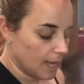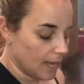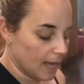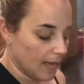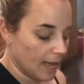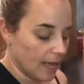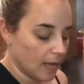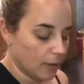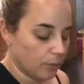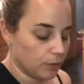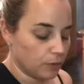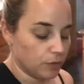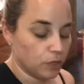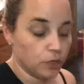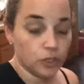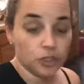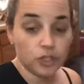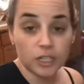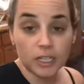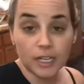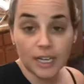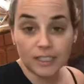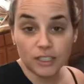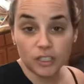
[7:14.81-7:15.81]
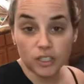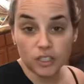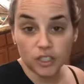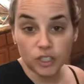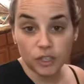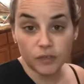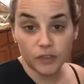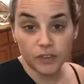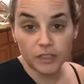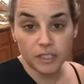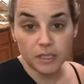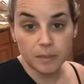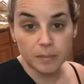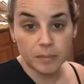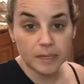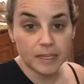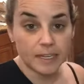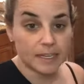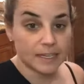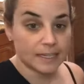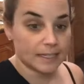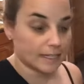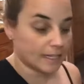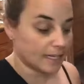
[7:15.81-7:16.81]
I would usually like to serve this
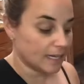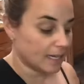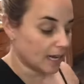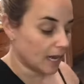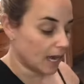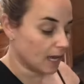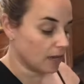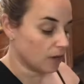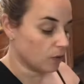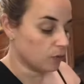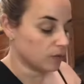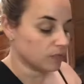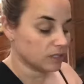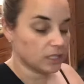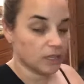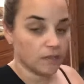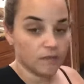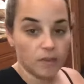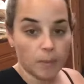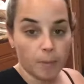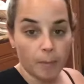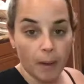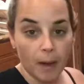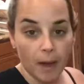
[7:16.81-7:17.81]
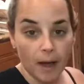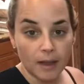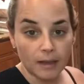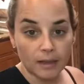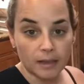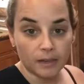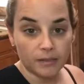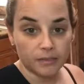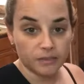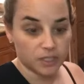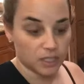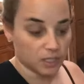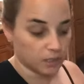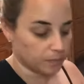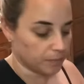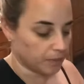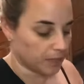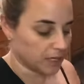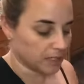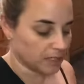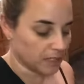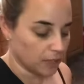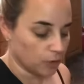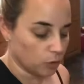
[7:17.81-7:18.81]
immediately. I always leave the pot lifted
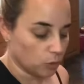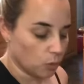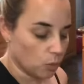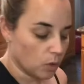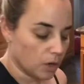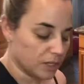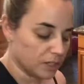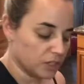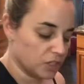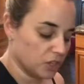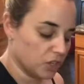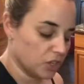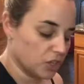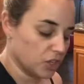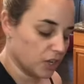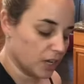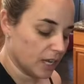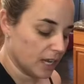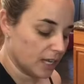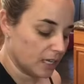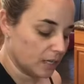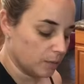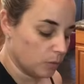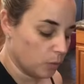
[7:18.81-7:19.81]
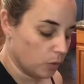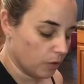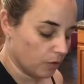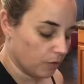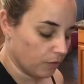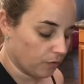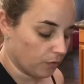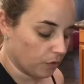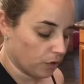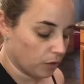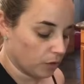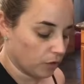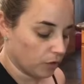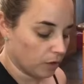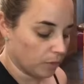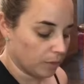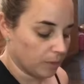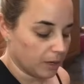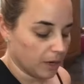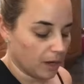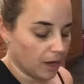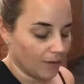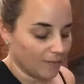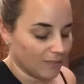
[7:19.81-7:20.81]
because I don't want it to cook any more further,
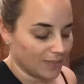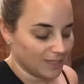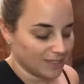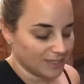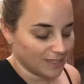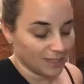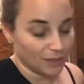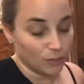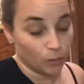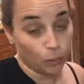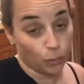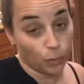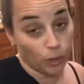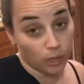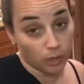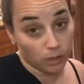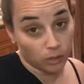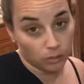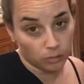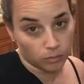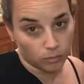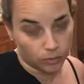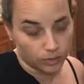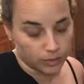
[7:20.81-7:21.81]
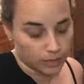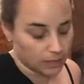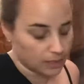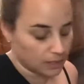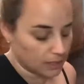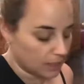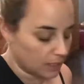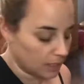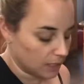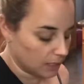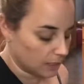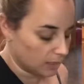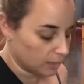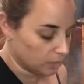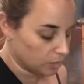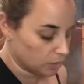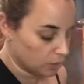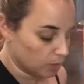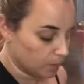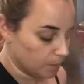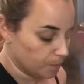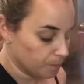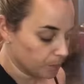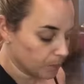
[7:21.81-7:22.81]
but obviously it will once it's sitting in there.
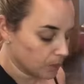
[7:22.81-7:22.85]
So